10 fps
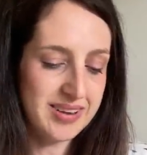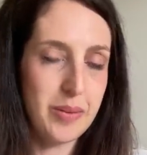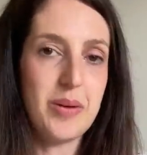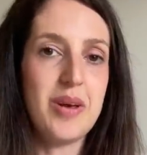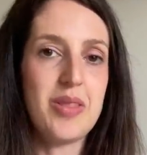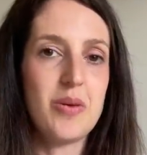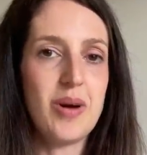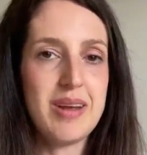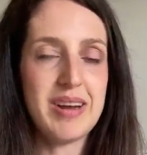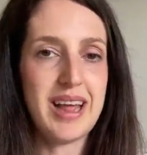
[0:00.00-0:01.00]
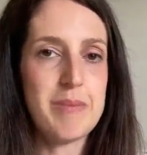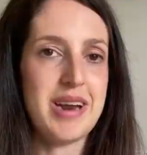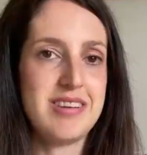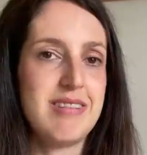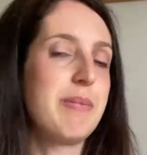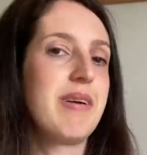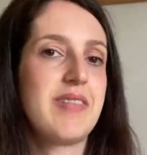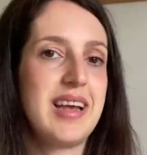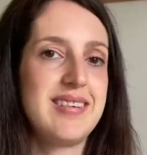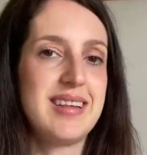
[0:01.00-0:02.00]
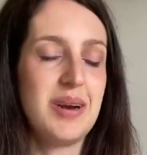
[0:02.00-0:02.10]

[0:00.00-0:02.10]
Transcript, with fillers: So I, I, thought if I get the matching ribbing for this,